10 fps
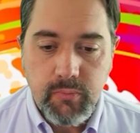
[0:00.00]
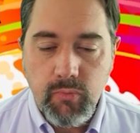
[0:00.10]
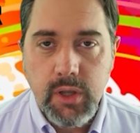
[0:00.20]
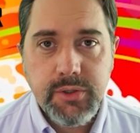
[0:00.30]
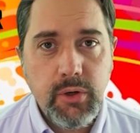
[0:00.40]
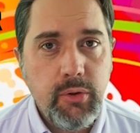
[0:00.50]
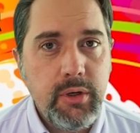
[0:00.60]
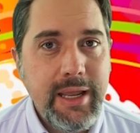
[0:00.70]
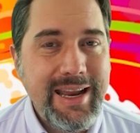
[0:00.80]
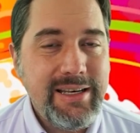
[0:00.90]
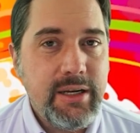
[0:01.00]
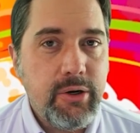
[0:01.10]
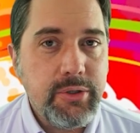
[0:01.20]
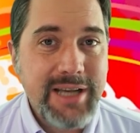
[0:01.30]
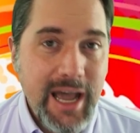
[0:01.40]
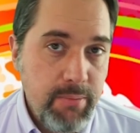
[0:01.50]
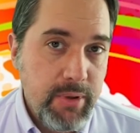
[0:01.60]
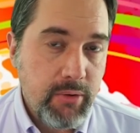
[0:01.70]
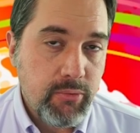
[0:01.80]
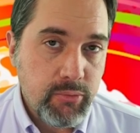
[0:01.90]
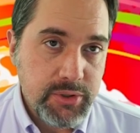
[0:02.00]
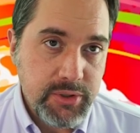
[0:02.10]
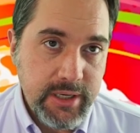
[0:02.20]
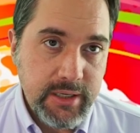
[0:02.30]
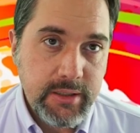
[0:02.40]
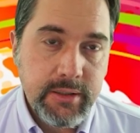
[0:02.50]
so that no typing was needed.